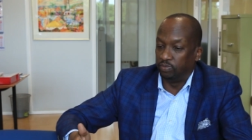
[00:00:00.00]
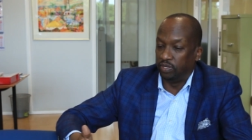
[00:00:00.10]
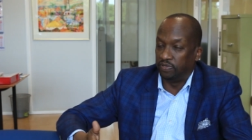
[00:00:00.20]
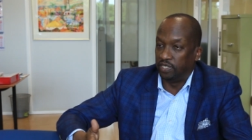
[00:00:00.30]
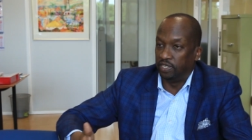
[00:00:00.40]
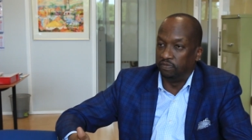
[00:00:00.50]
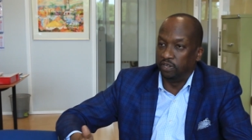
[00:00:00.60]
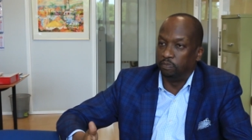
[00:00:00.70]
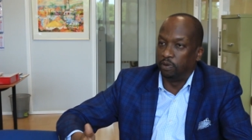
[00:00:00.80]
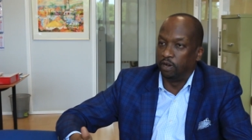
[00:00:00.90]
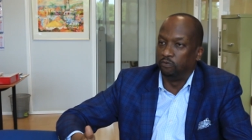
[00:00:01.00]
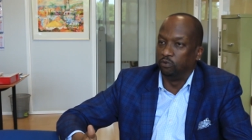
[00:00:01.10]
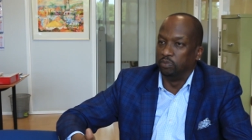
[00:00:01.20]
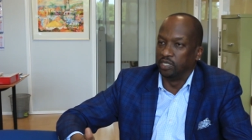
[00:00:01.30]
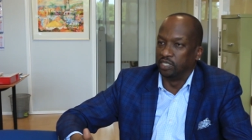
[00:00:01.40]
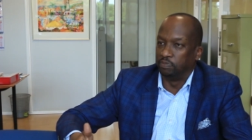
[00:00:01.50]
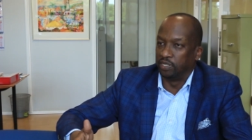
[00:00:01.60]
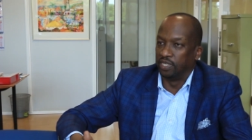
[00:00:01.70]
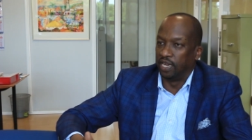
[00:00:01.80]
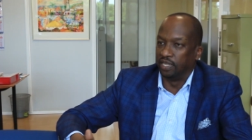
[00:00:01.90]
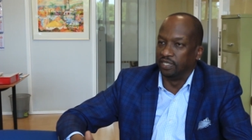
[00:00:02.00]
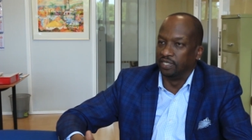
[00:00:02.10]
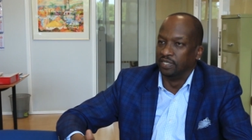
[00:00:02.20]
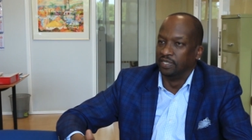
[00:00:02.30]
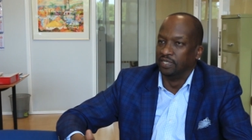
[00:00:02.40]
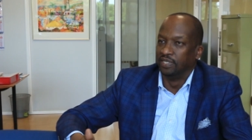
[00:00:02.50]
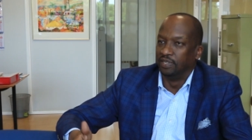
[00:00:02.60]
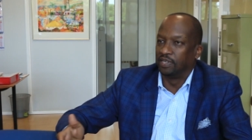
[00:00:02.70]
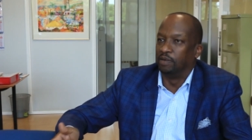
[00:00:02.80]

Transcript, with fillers: we have seen very powerful business personalities mm-hmm.